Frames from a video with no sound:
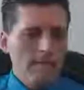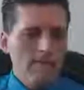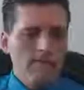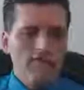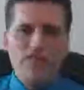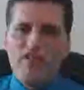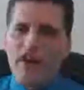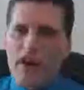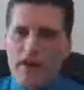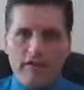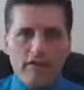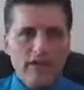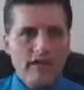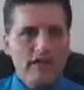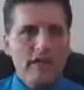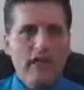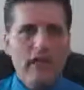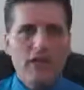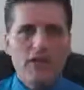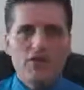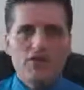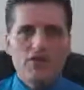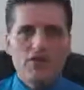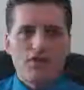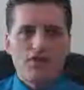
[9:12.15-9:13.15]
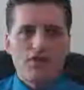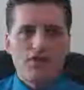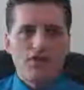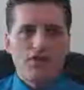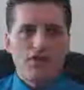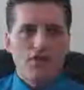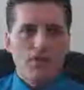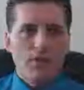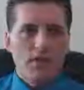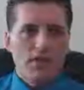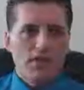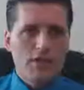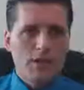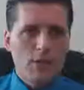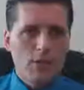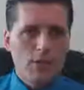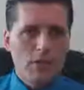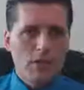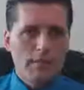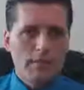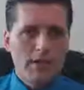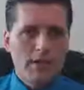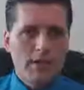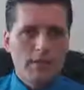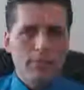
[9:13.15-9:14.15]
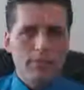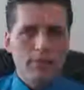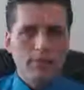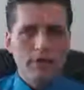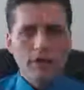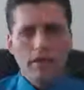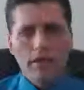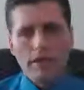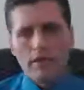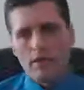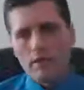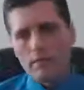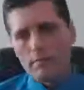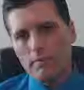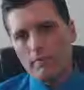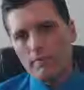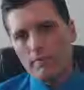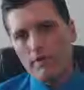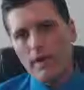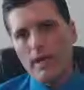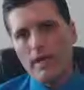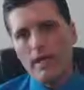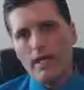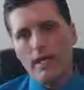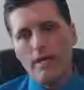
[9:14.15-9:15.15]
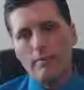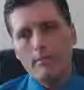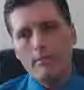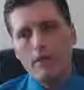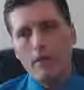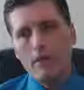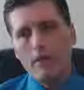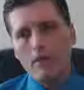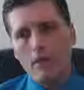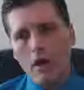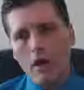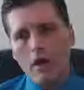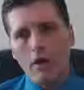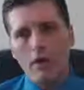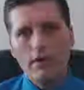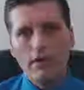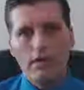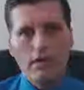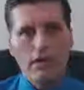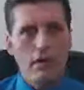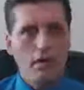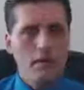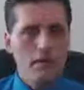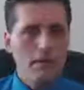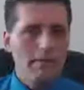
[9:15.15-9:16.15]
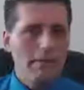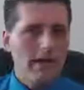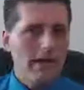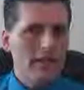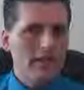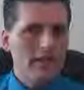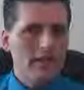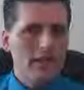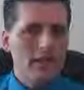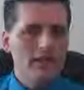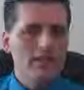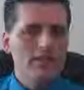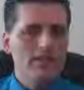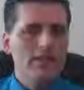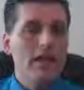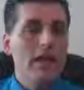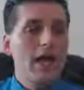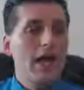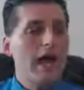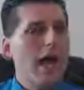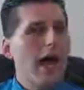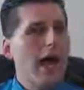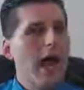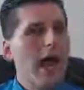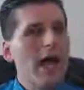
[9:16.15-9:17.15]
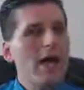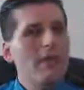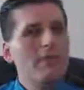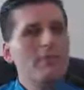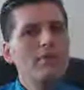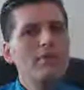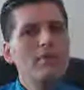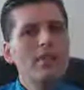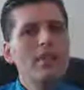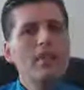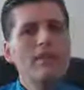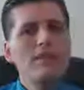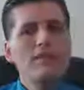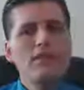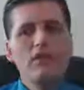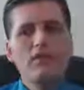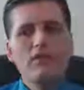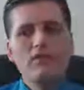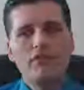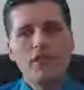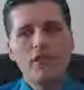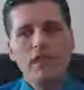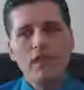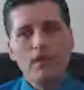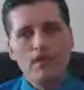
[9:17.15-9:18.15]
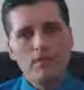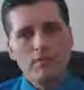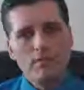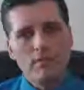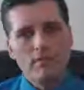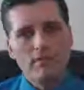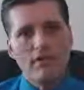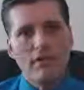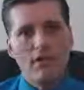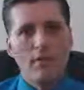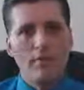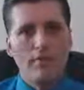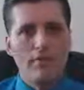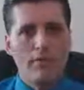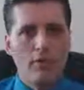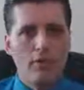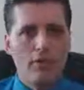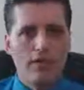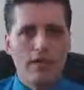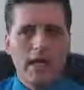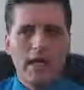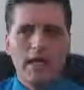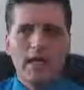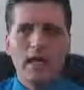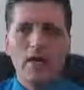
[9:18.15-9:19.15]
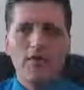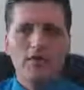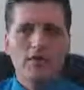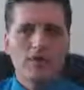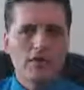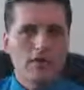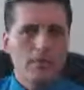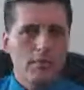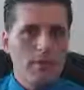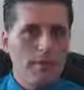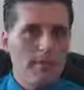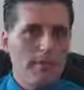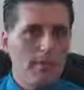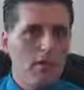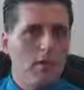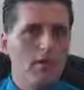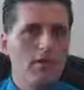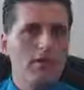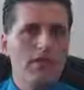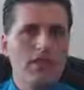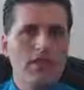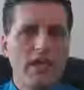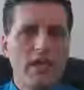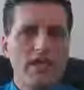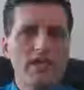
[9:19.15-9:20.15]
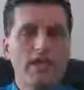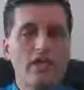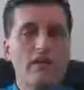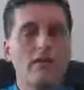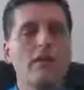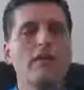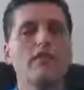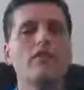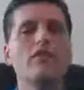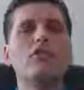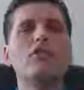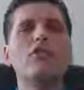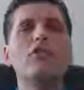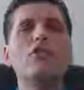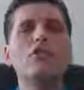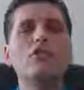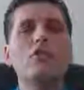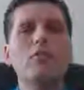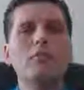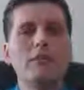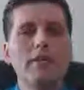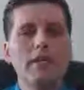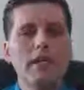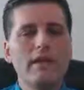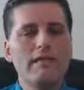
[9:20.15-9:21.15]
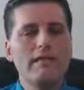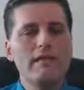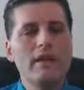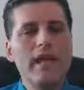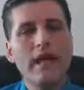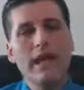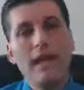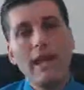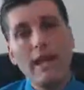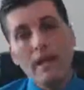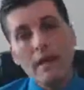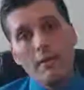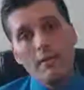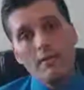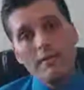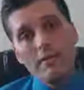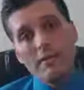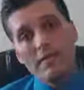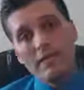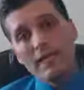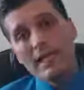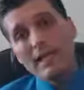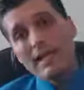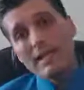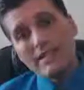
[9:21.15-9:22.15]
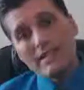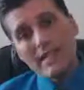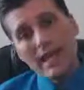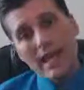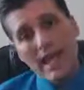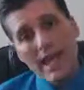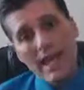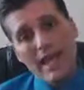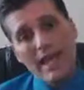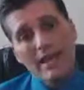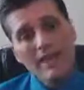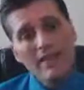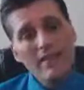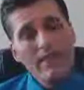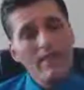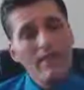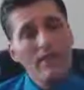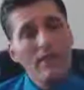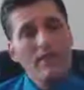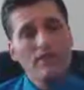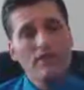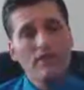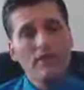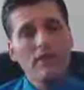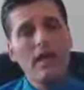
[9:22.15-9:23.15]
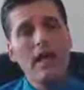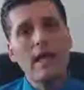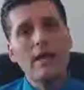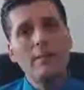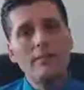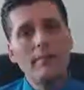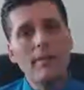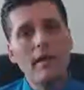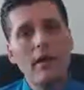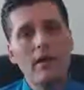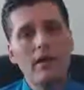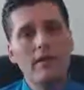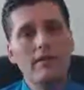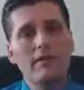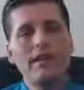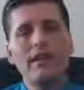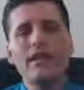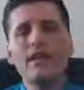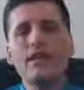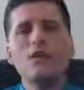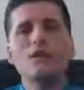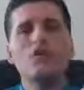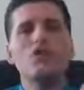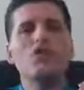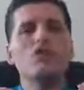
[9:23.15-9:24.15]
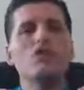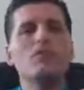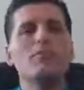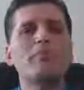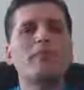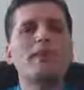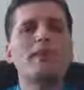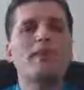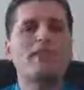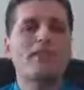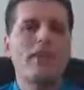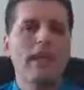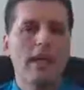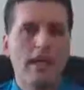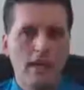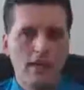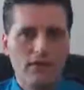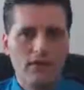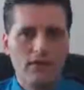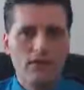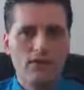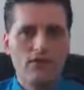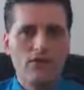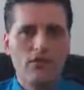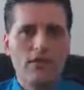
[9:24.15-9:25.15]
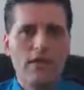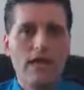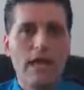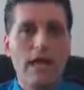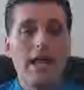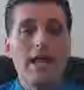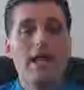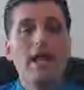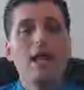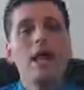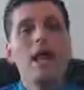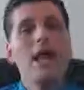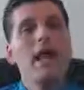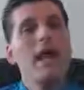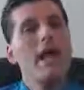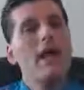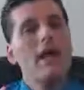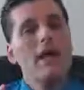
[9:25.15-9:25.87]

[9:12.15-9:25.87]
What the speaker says: Very dangerous situation we're in, people. All right, look, before I keep going on and on about this, I believe this video has been very important. I covered some important things here. If you believe that, please hit this like button. Take you a split second to do that.